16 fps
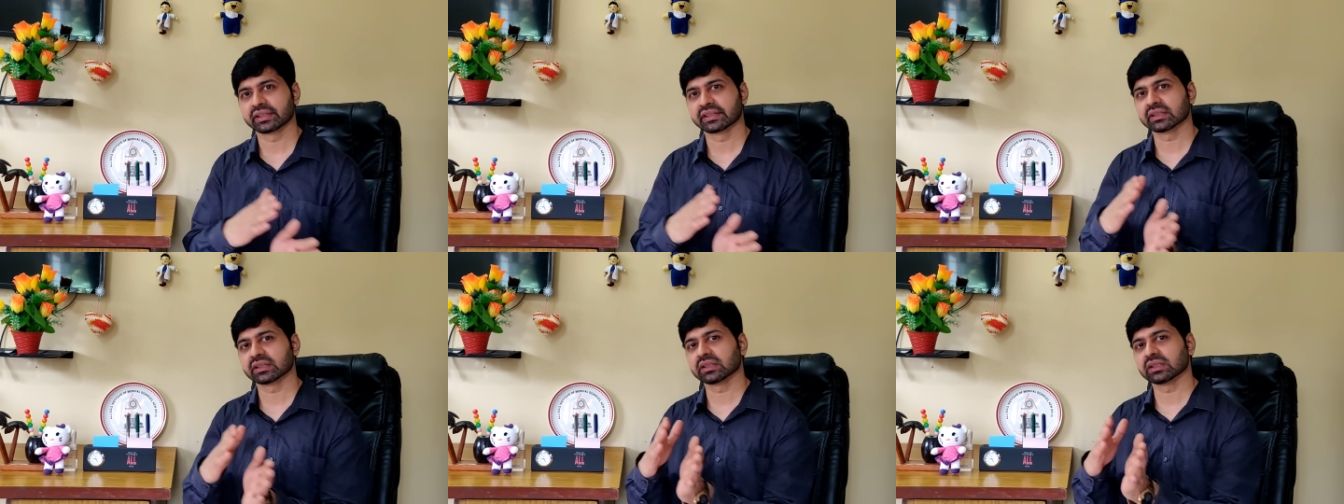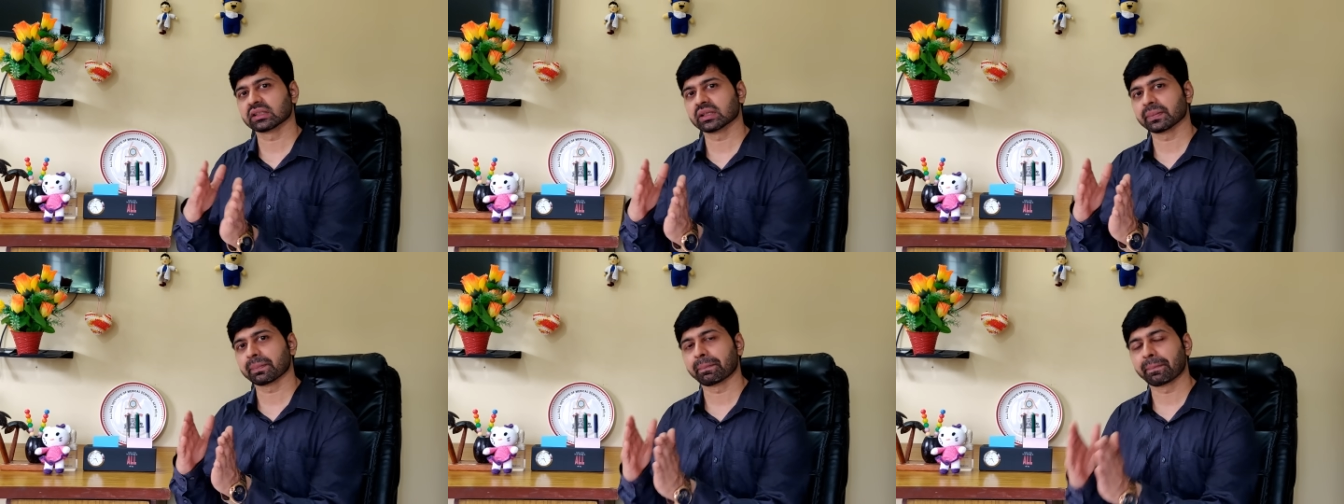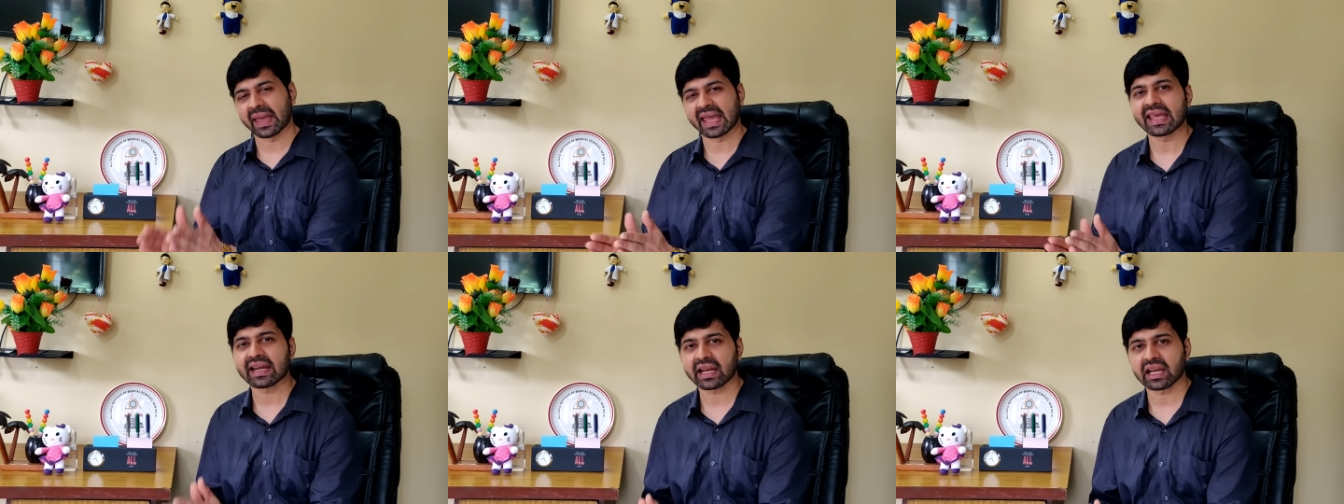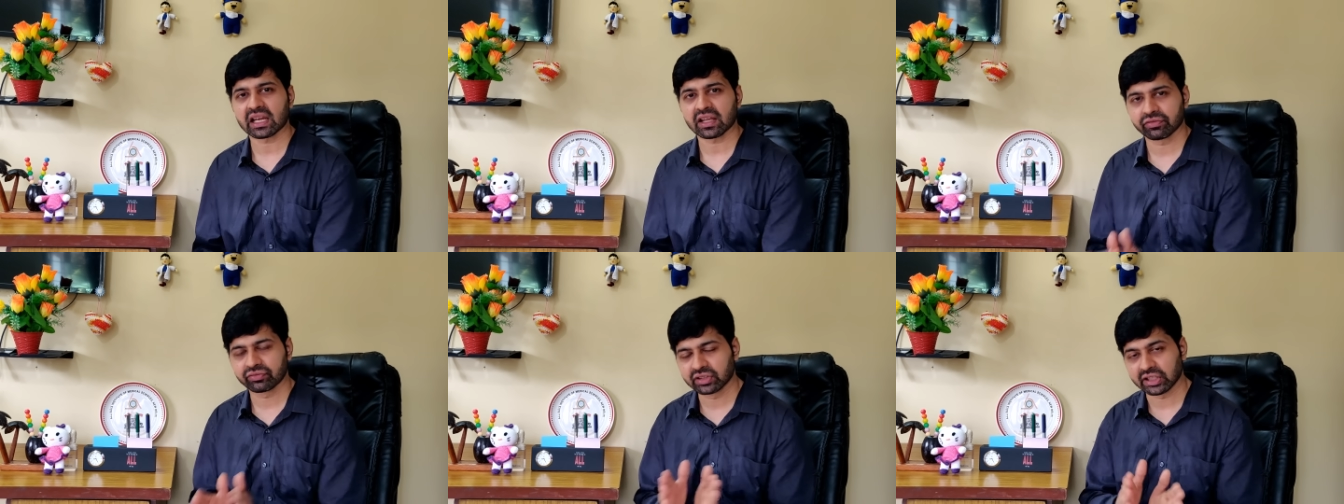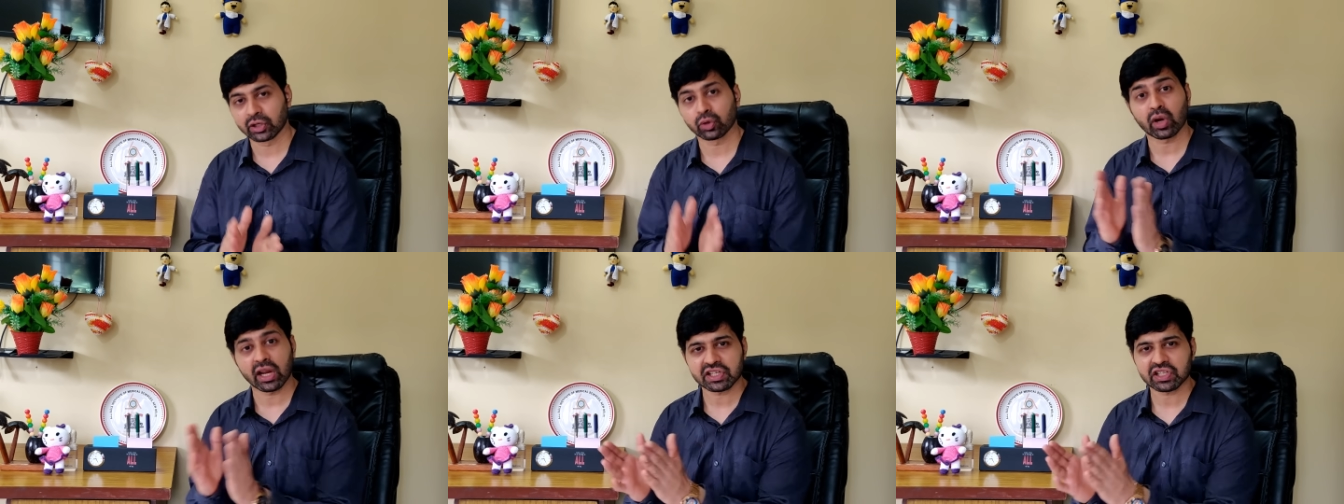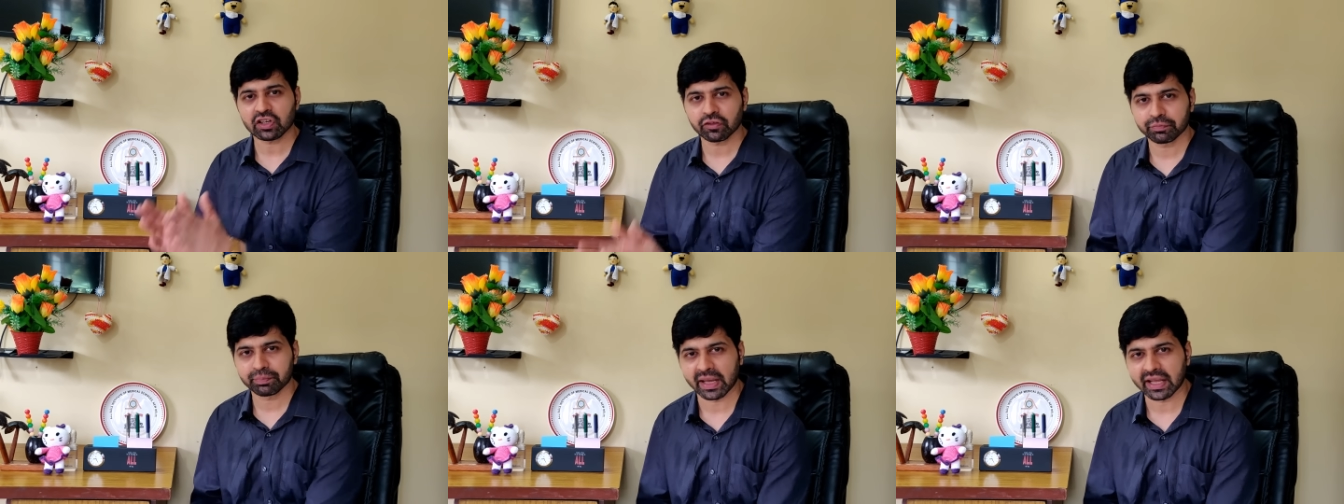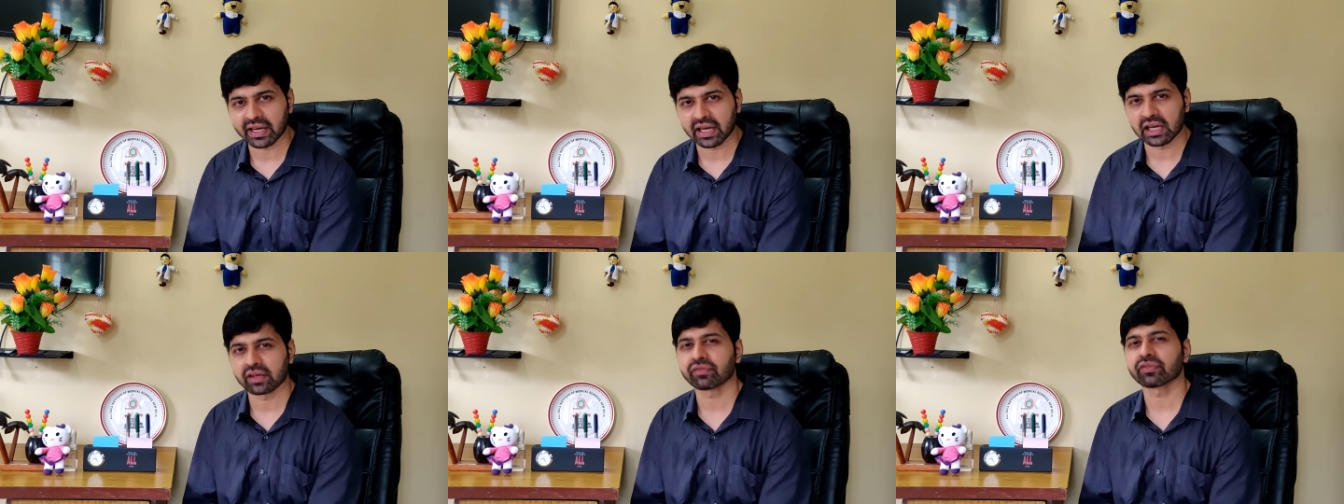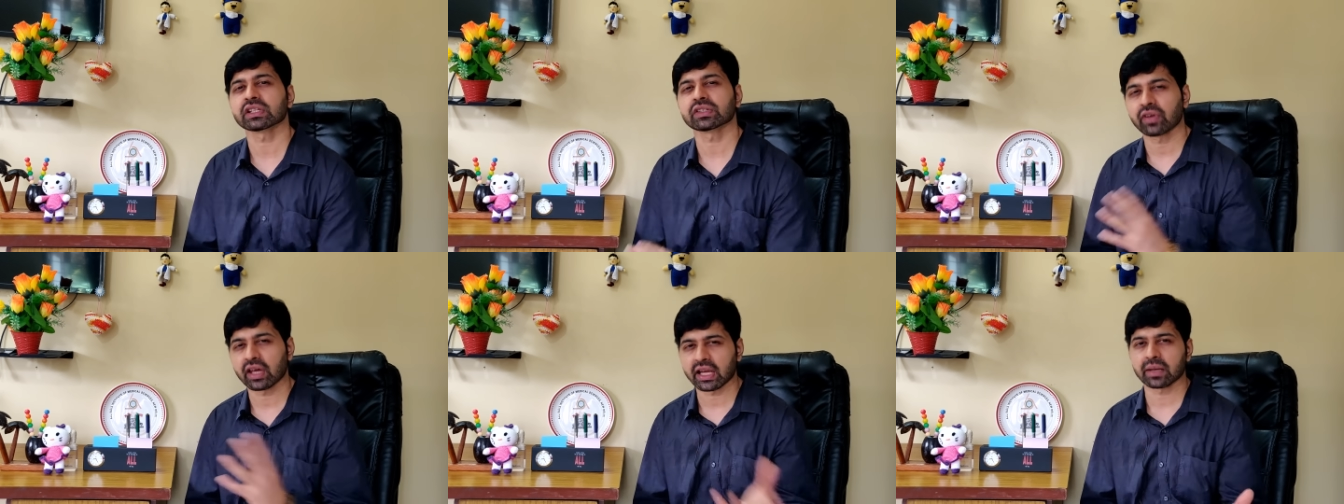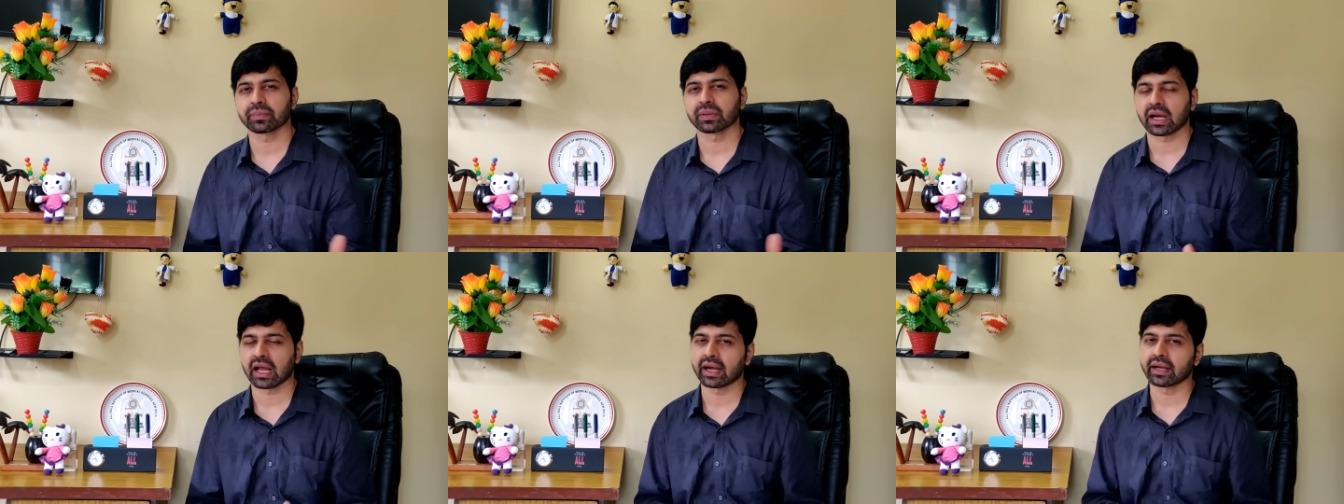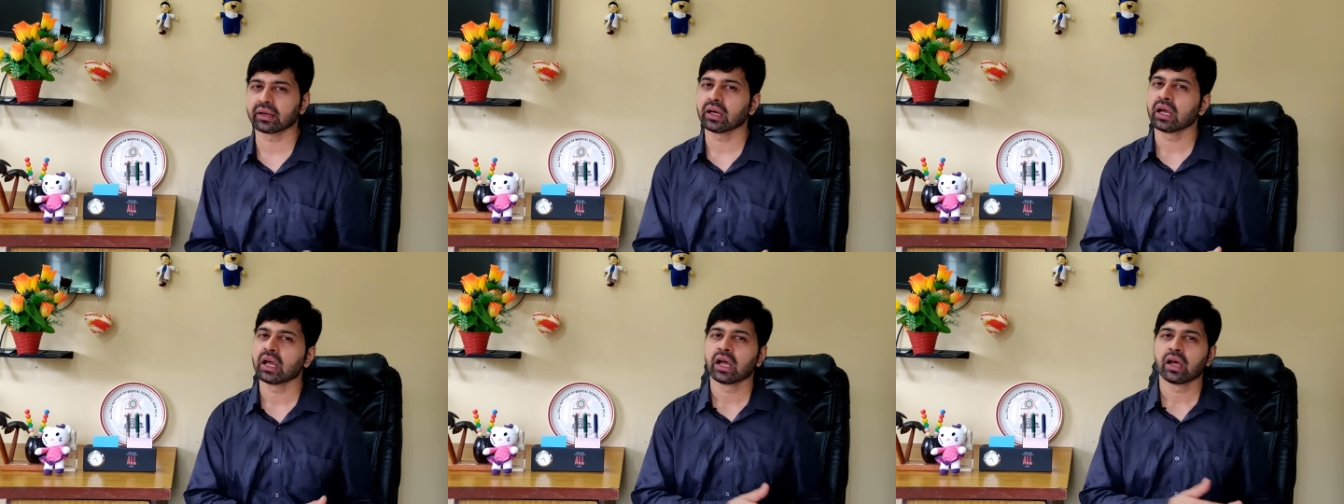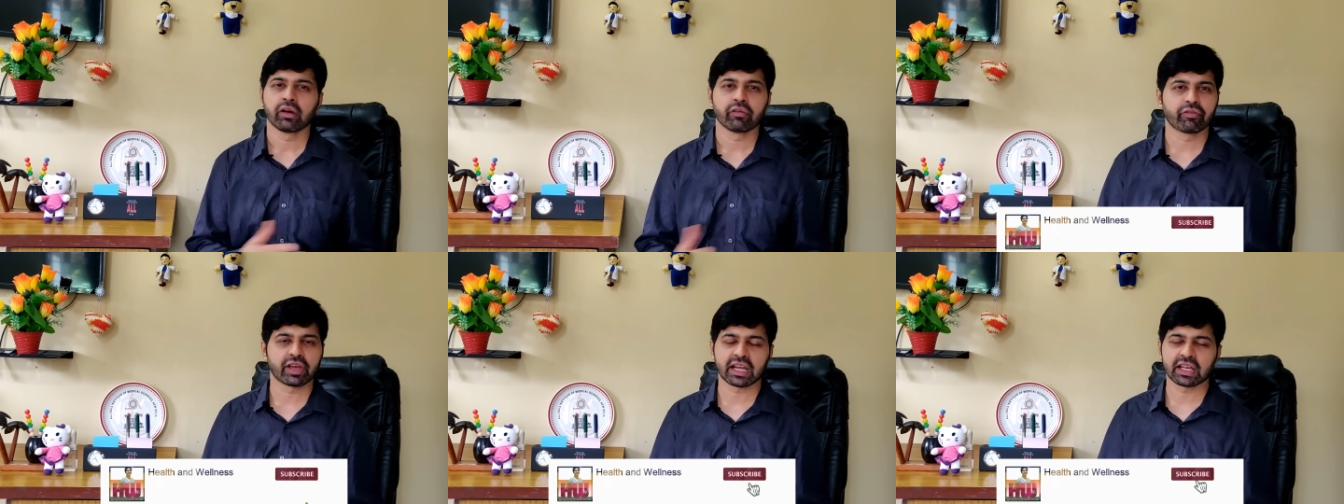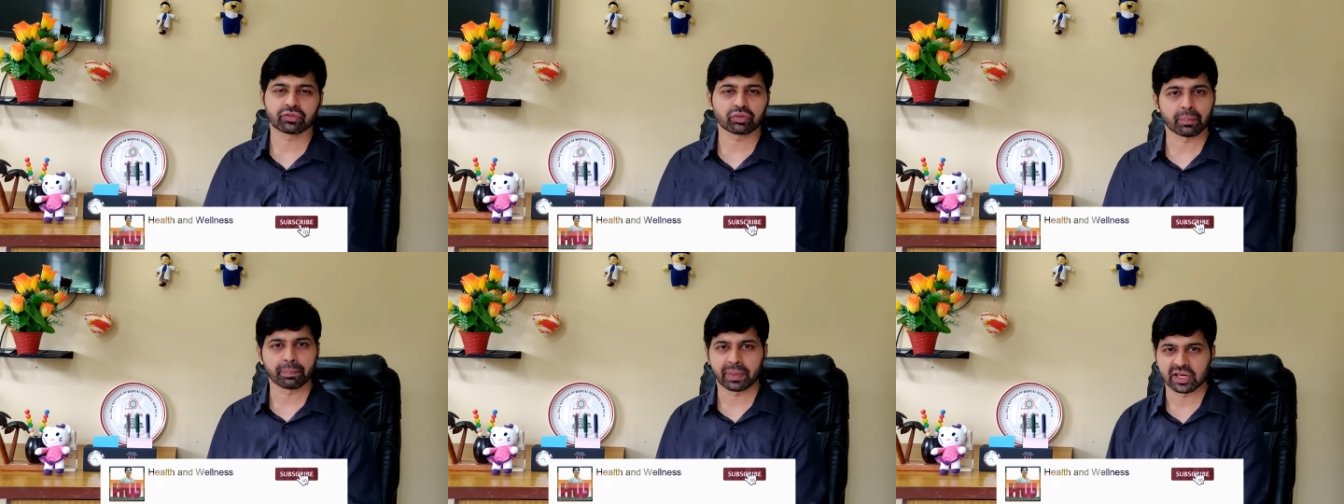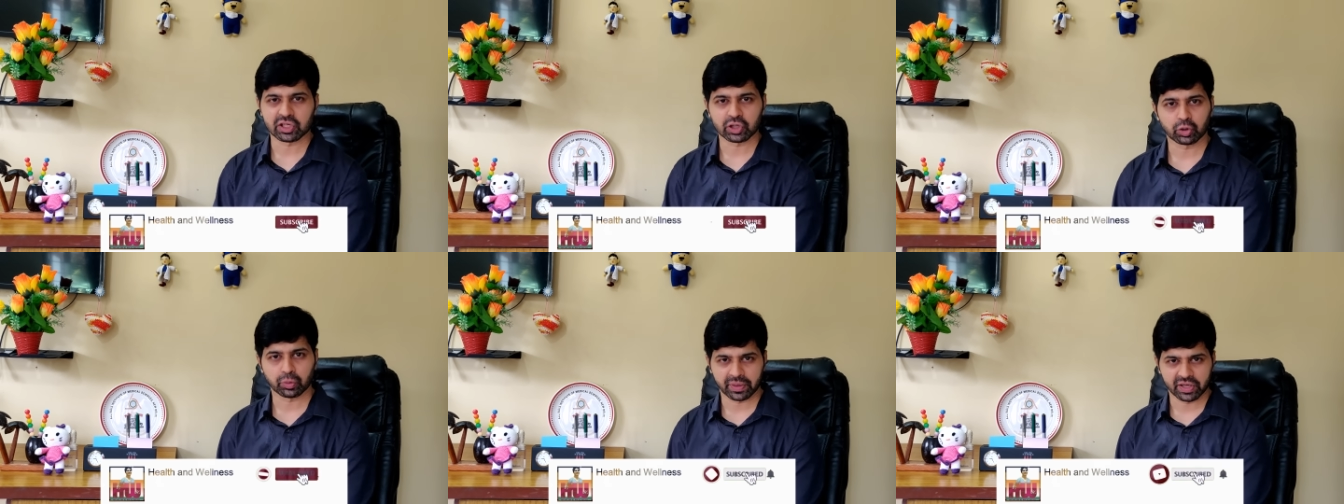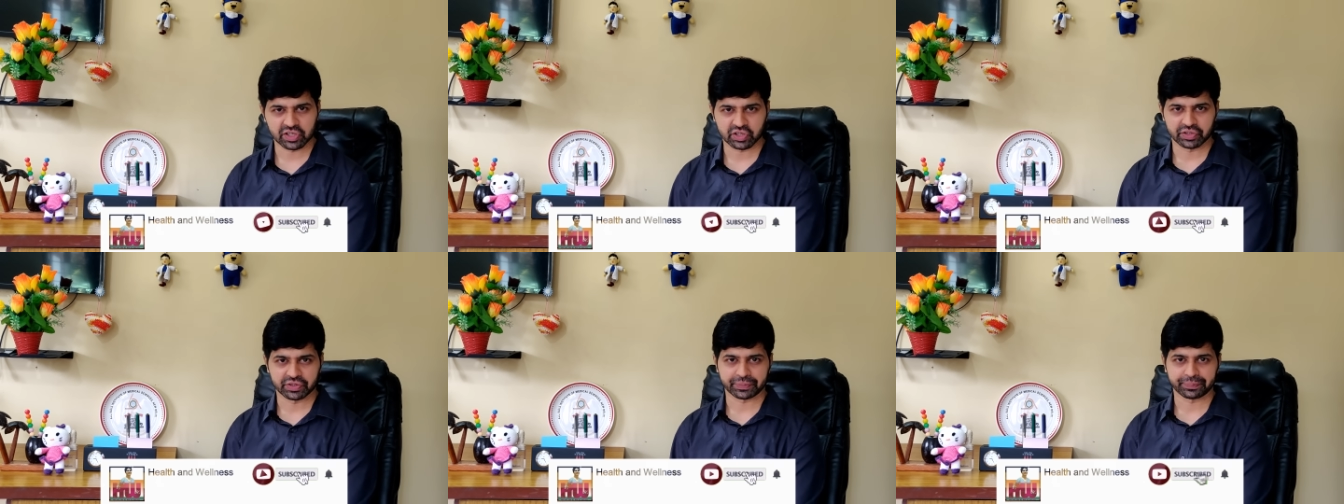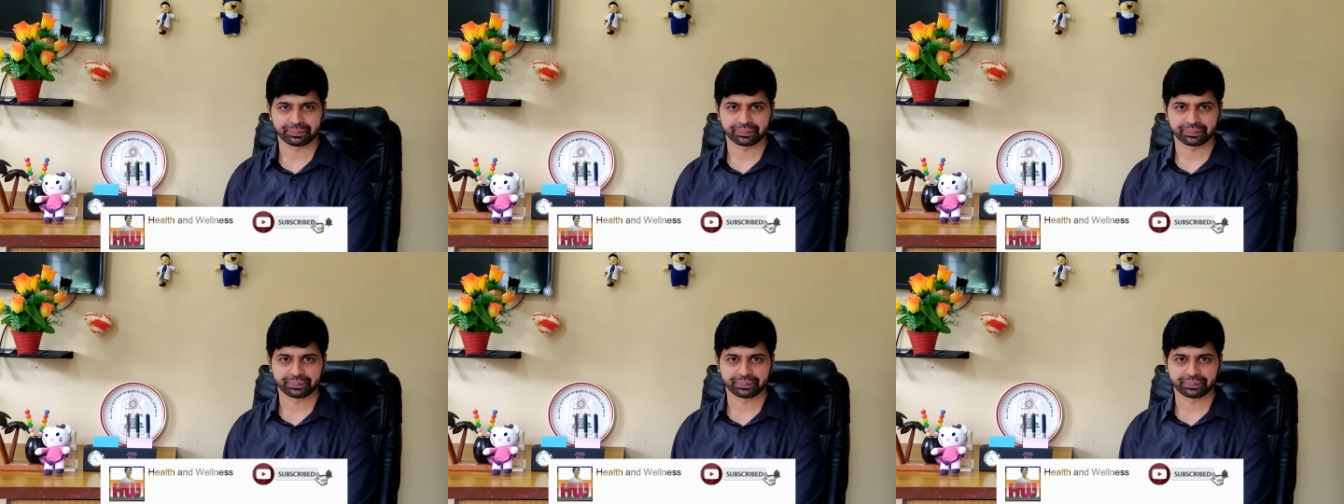The pain relief, the duration of pain relief is variable and varies from patient to patient.